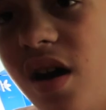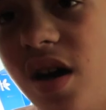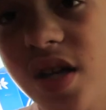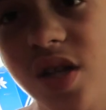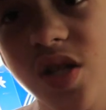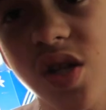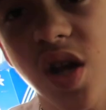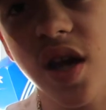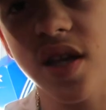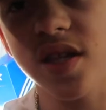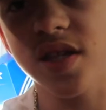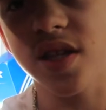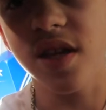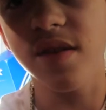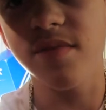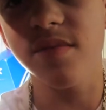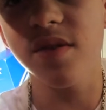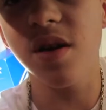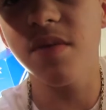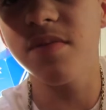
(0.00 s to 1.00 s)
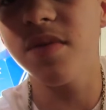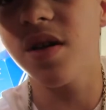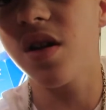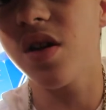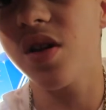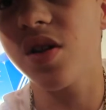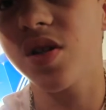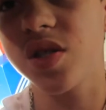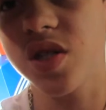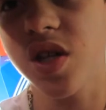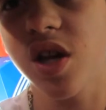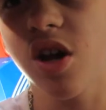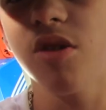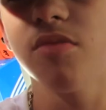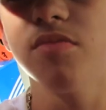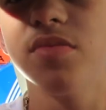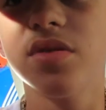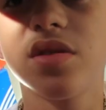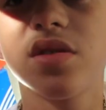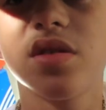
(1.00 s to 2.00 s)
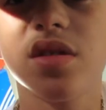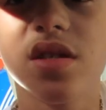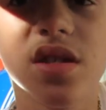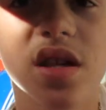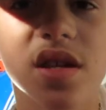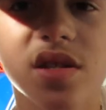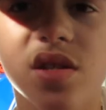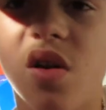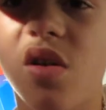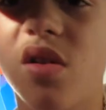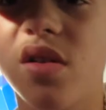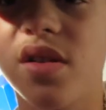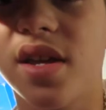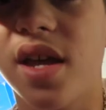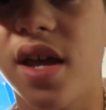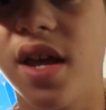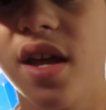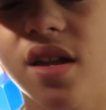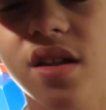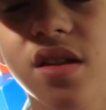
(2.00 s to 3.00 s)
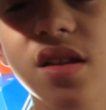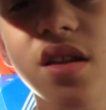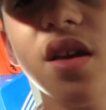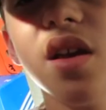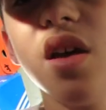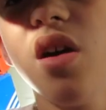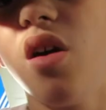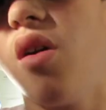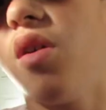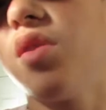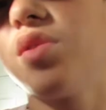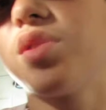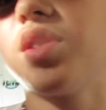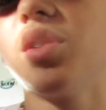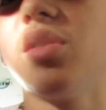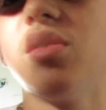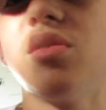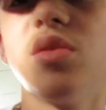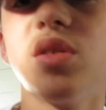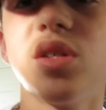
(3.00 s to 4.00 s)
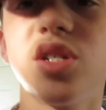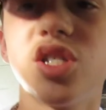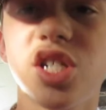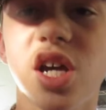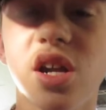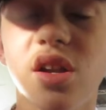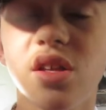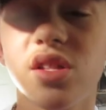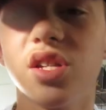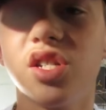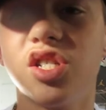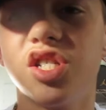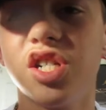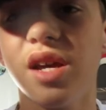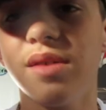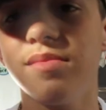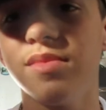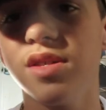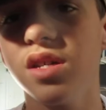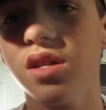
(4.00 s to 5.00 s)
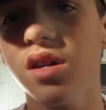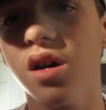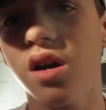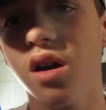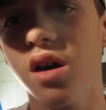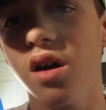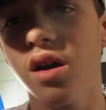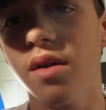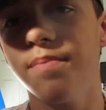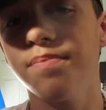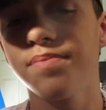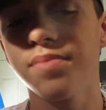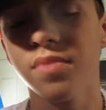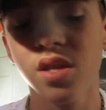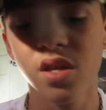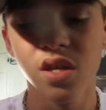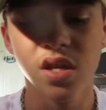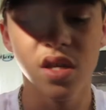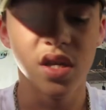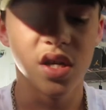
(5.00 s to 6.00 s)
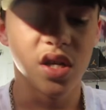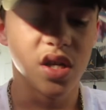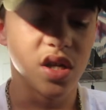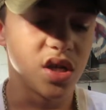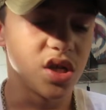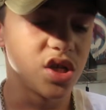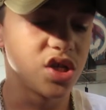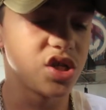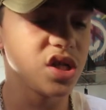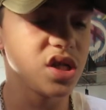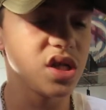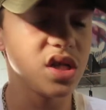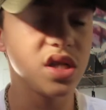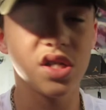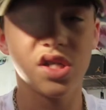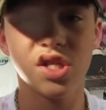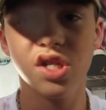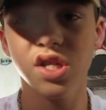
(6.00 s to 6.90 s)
He tries to get me up there, subs, does all he can. Also, shout out to Jamie. She